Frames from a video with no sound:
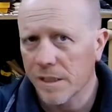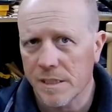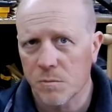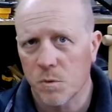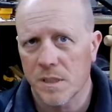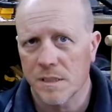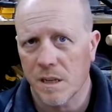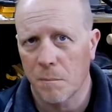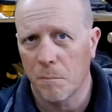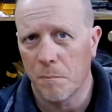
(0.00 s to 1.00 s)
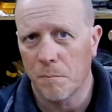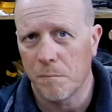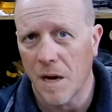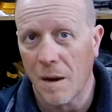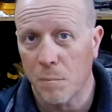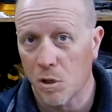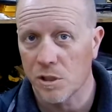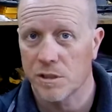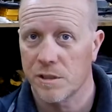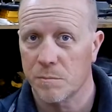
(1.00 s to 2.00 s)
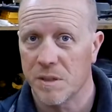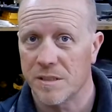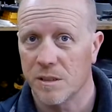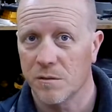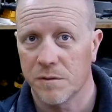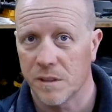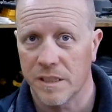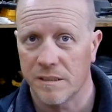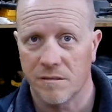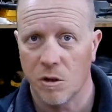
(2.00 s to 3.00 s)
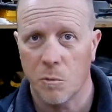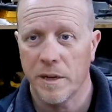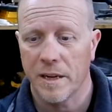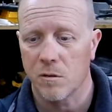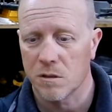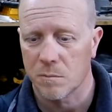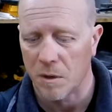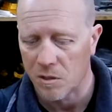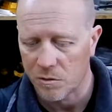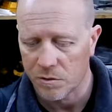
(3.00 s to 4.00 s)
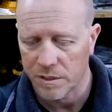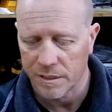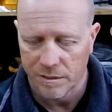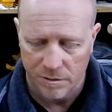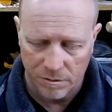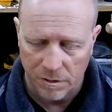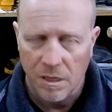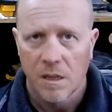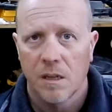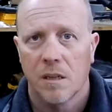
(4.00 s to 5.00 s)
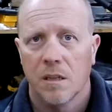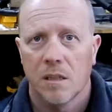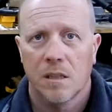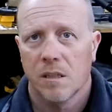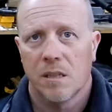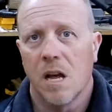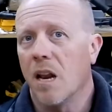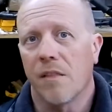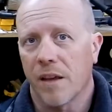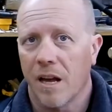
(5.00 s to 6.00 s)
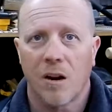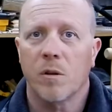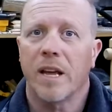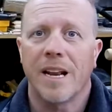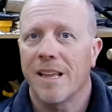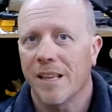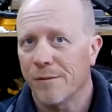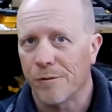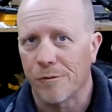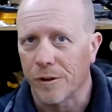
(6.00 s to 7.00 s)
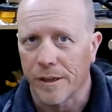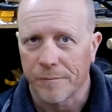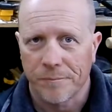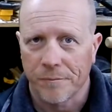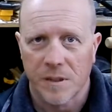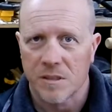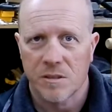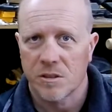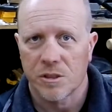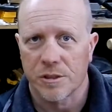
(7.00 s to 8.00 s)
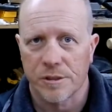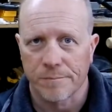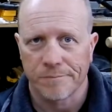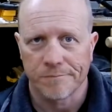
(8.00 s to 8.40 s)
This was I purchased this myself. Nobody else sponsors this or none of that. I don't get anything for free. That's just